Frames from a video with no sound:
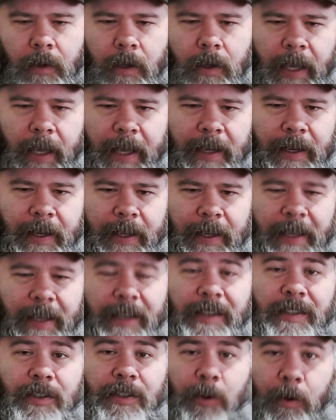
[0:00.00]
And
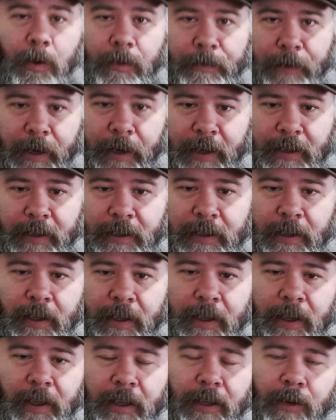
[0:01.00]
his soul friend
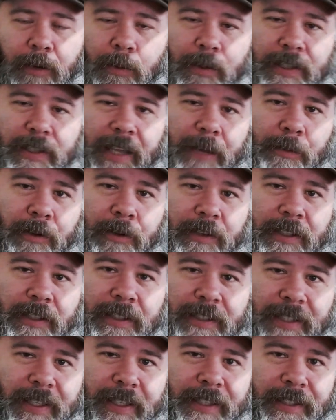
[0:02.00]
was able to
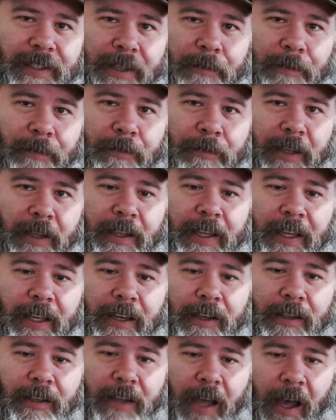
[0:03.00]
see something that he
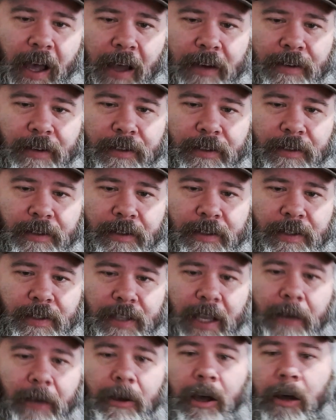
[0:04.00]
could not. St.